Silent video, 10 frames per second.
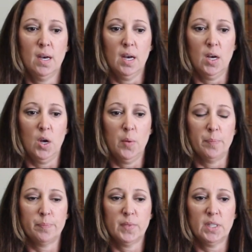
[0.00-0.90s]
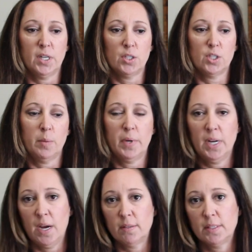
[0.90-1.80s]
that there's
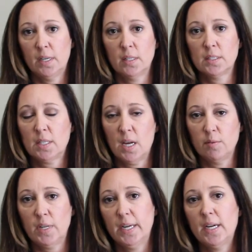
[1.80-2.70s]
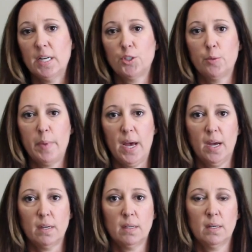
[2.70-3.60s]
somebody out there that's kind of like got your
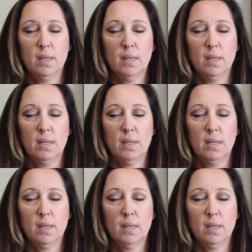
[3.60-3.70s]
back.